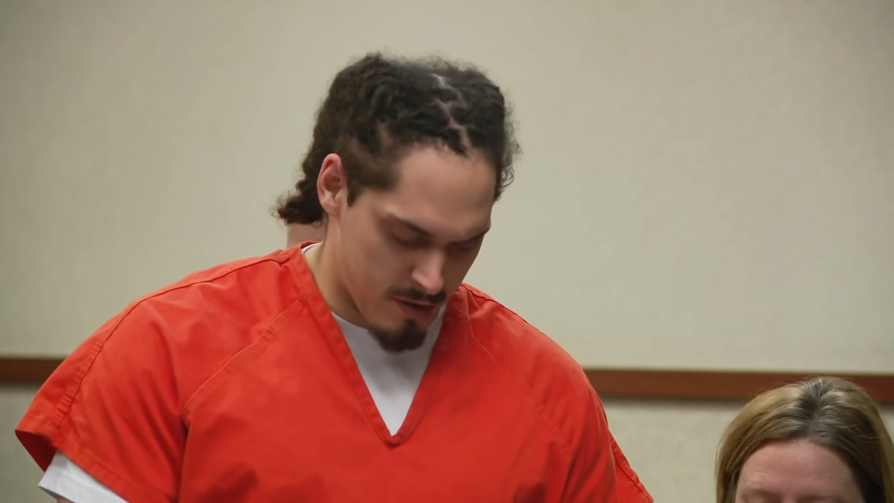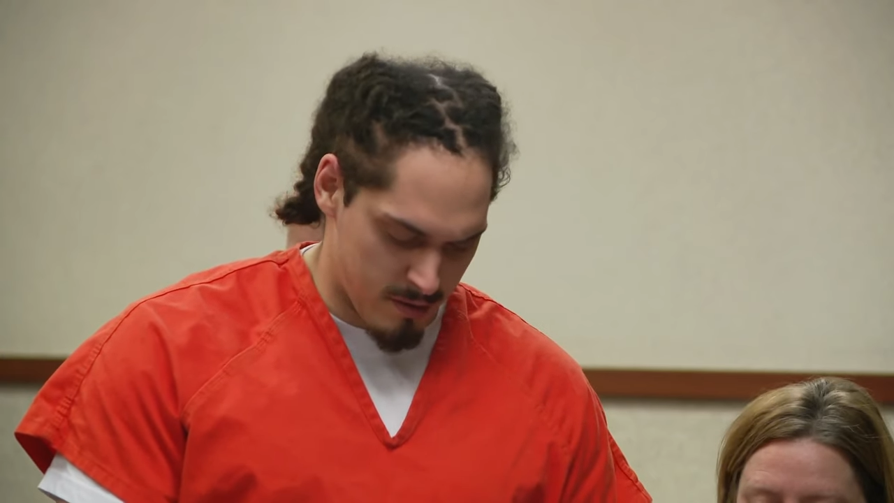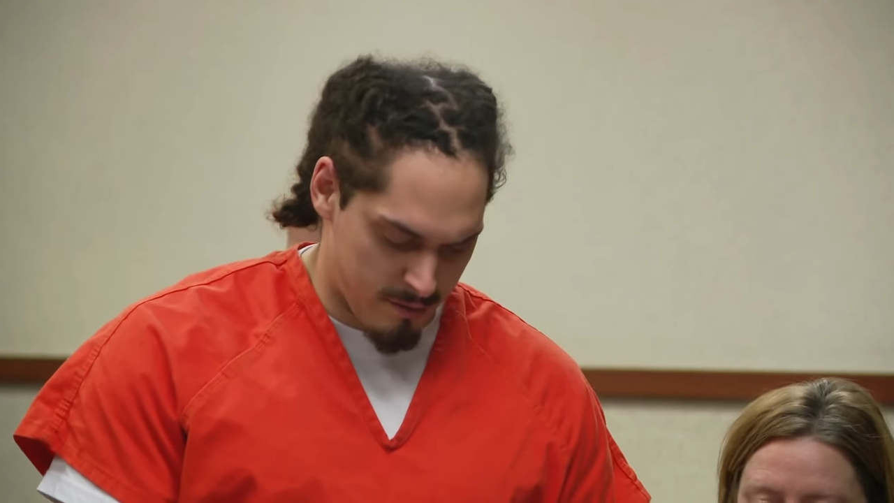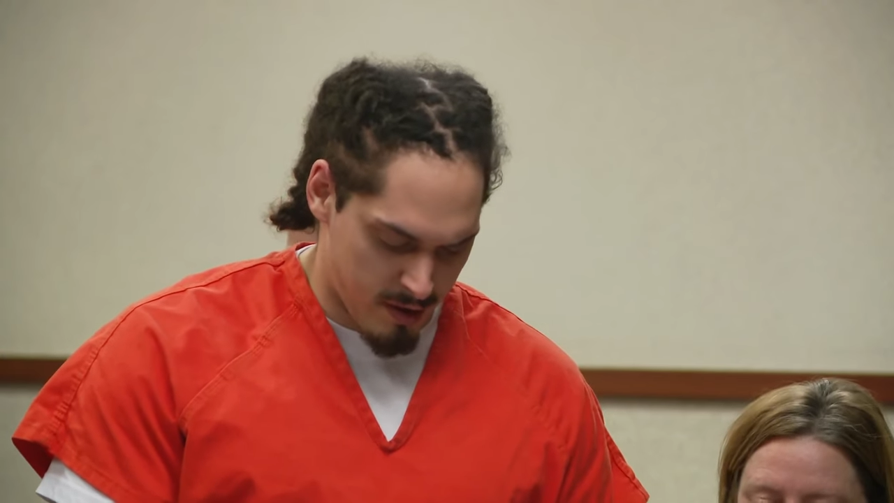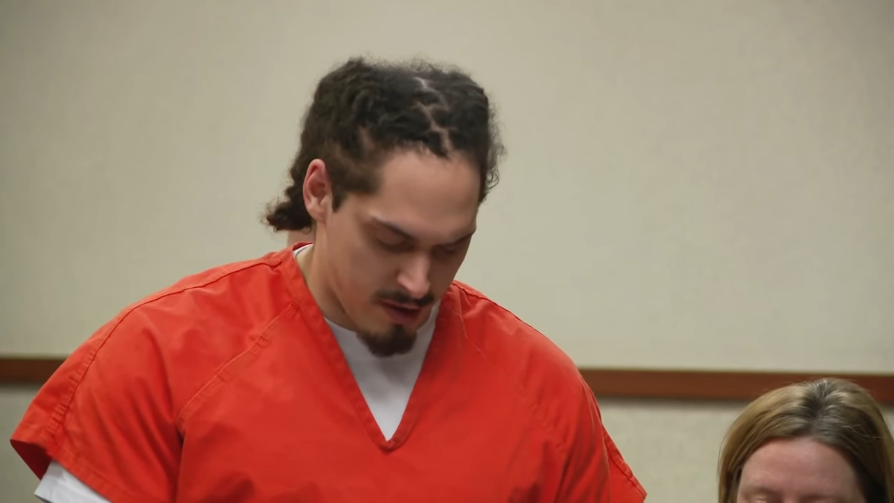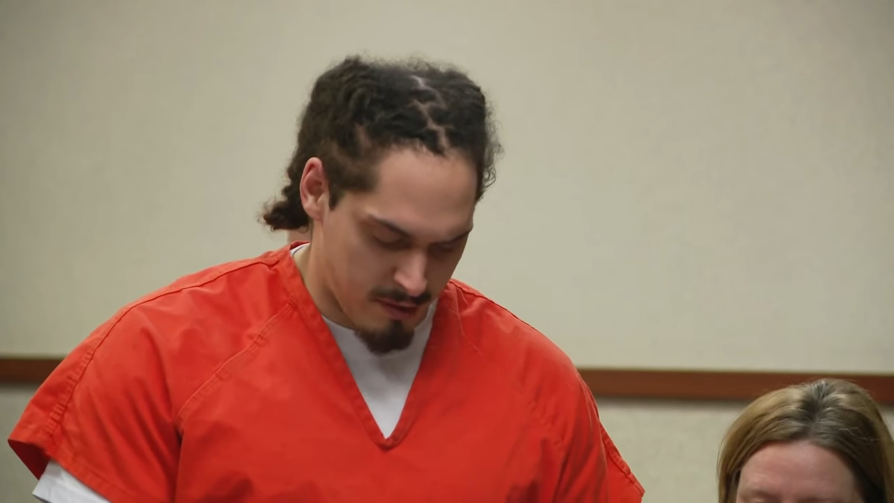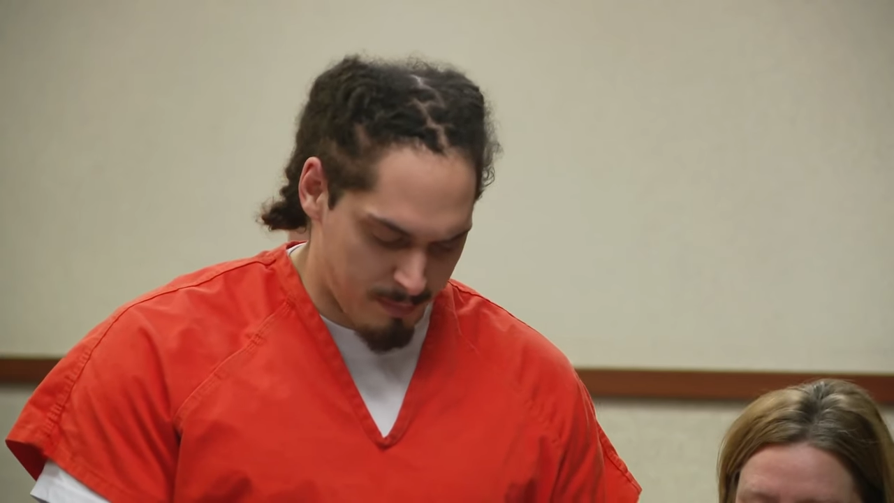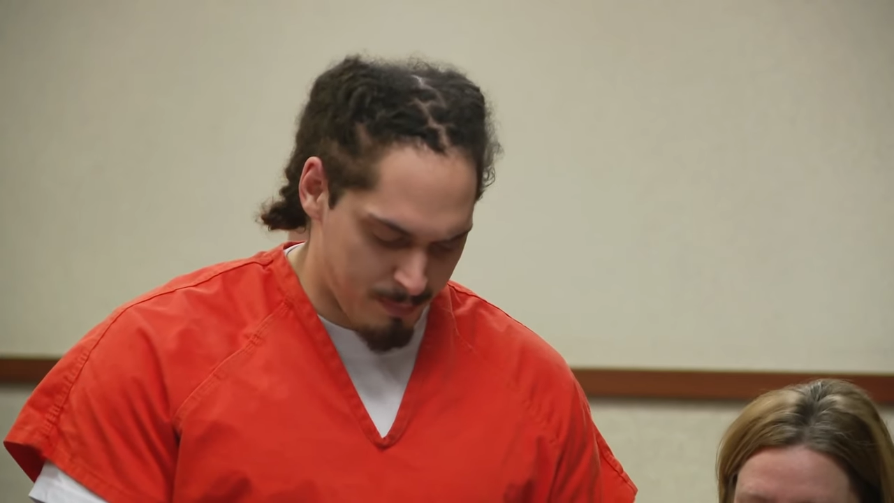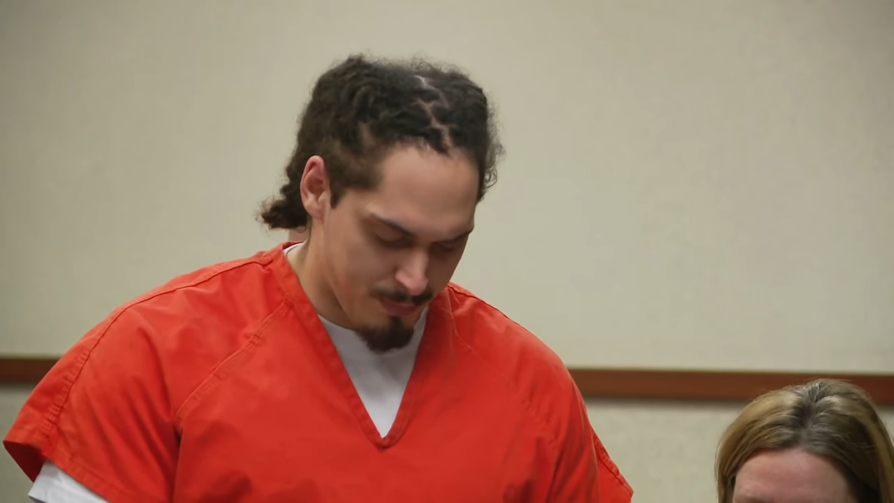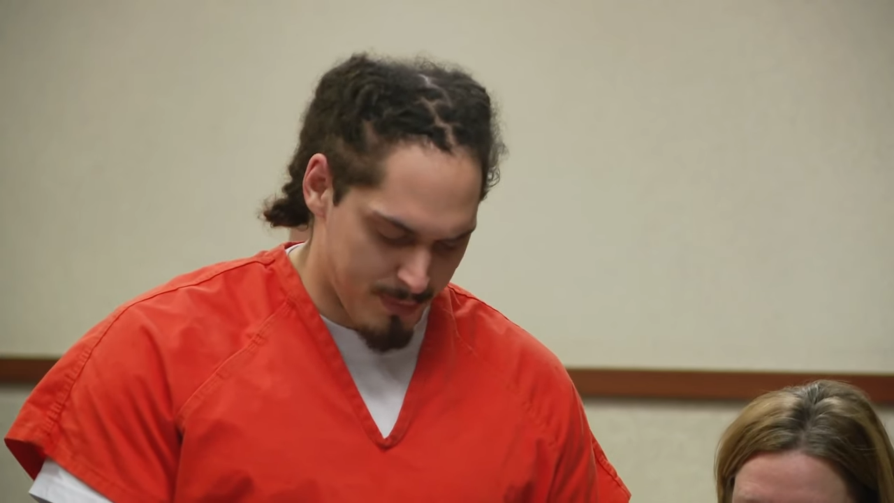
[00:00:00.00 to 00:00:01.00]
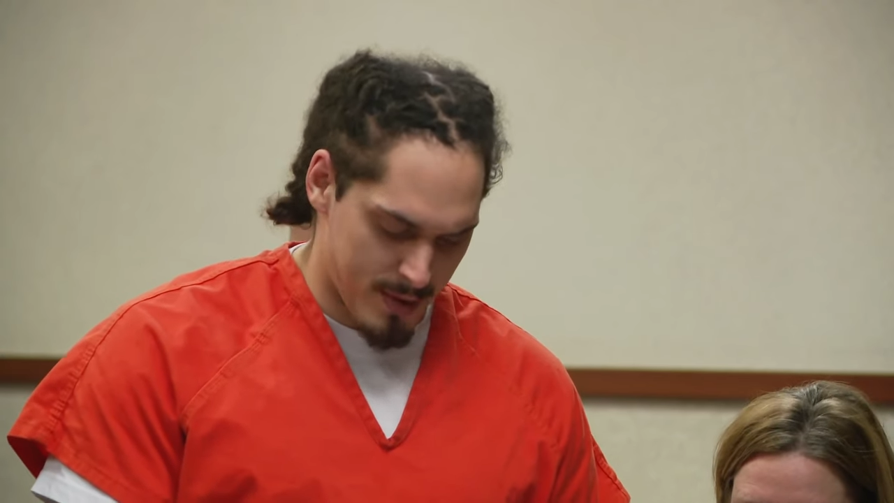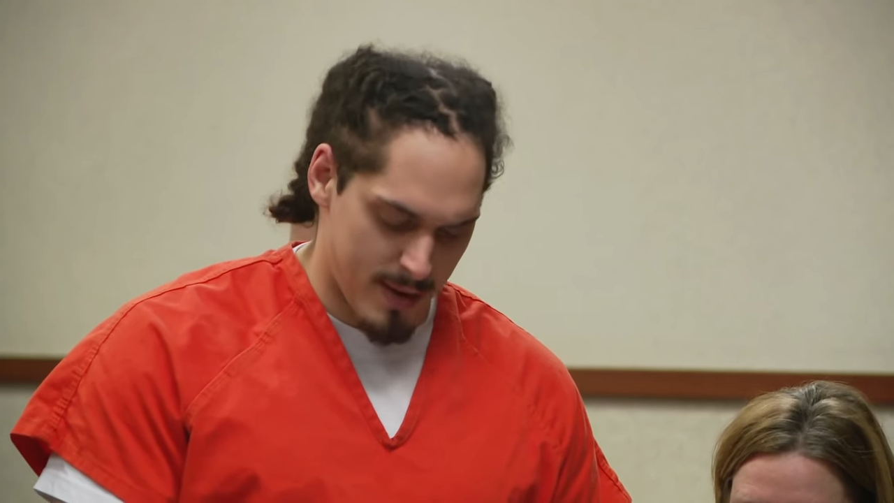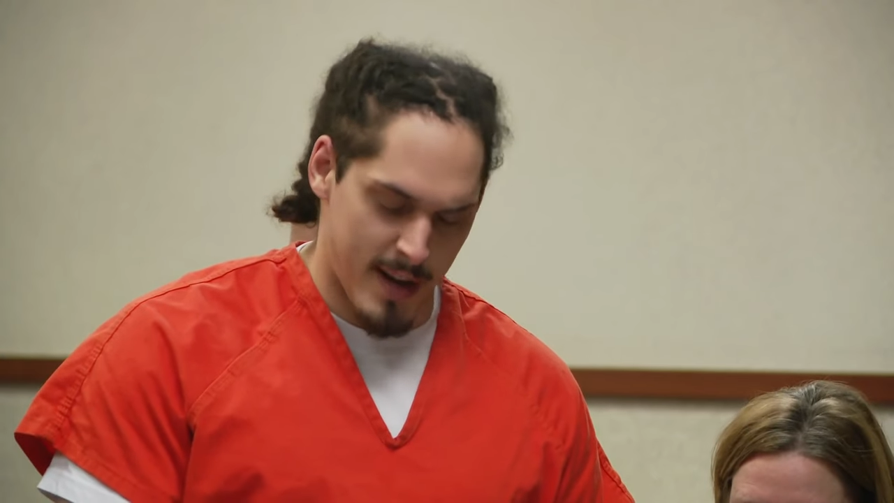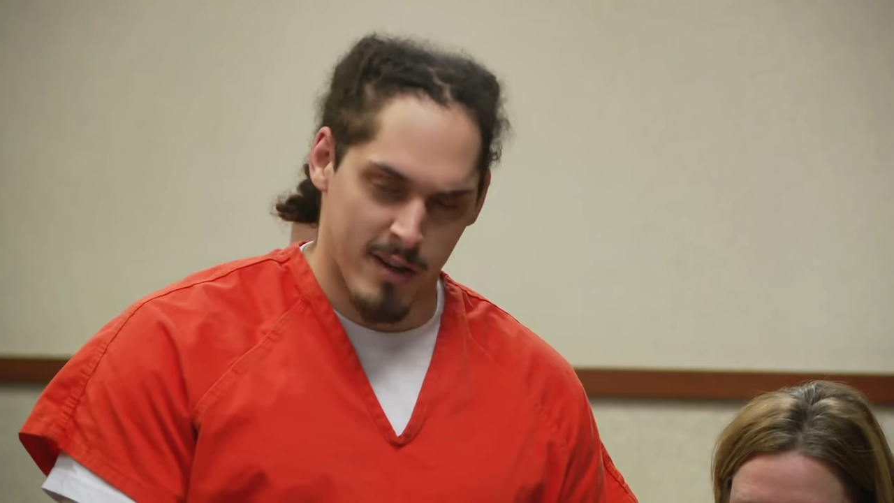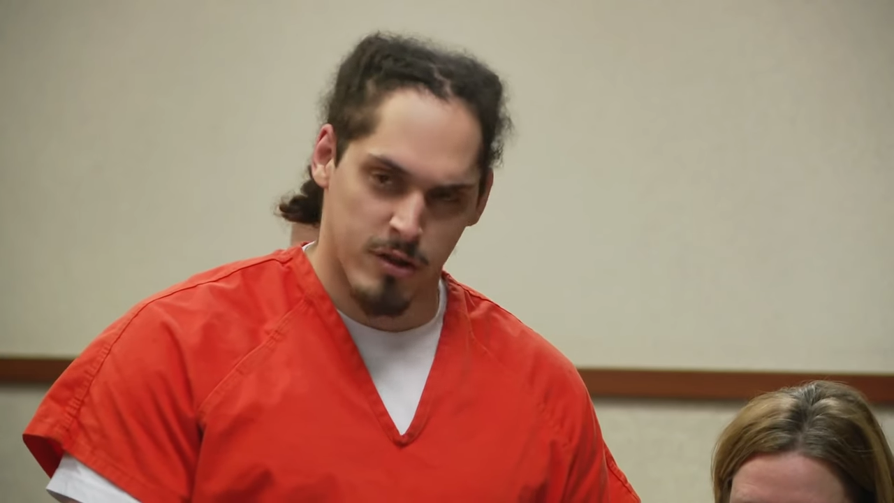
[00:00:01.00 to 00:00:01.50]
to convey
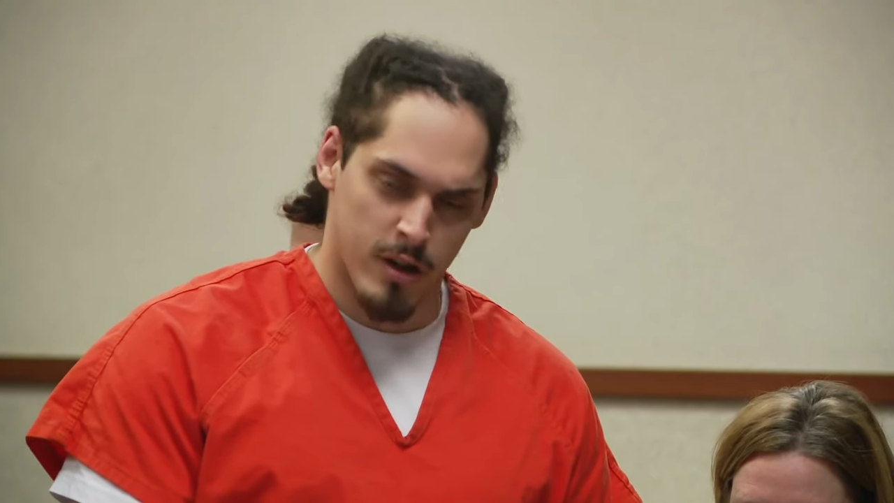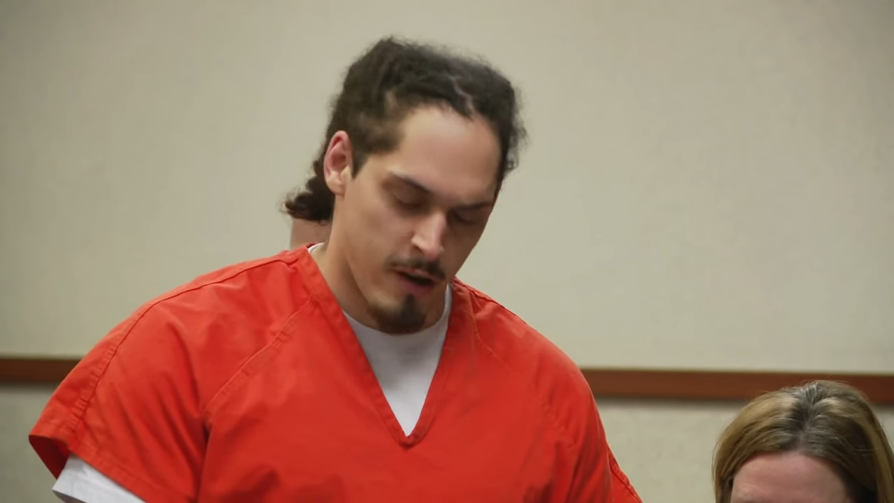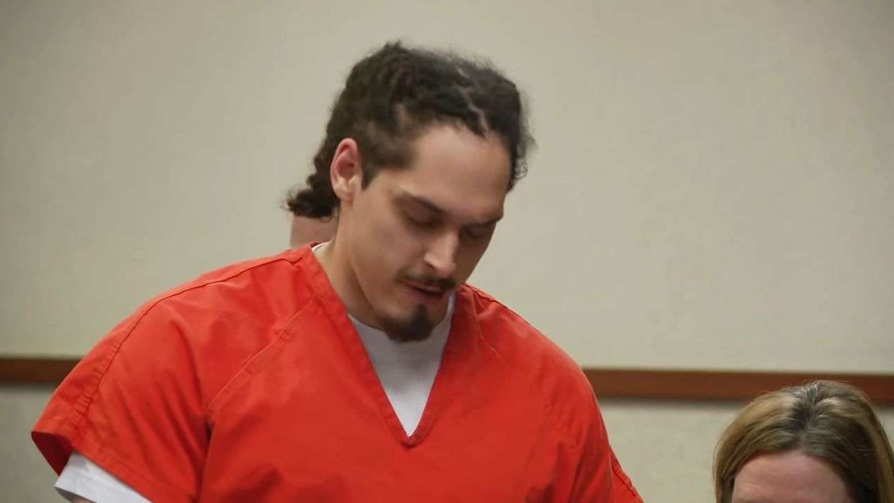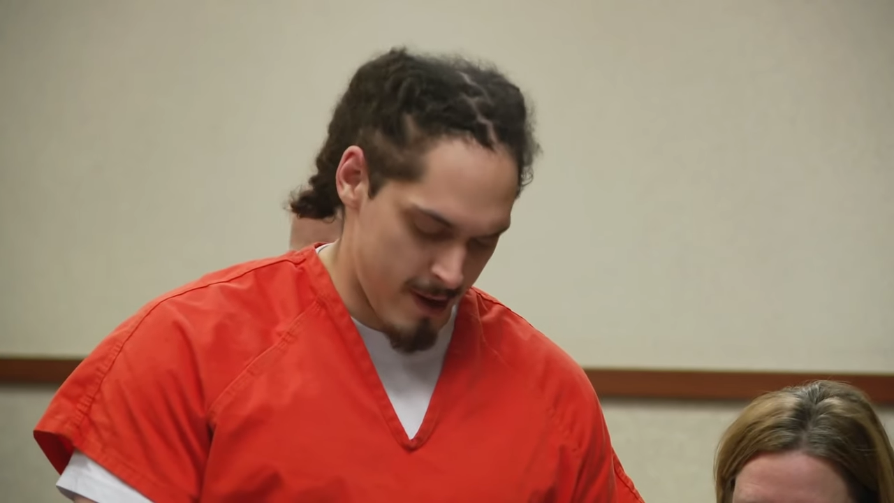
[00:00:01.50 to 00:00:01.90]
how sorry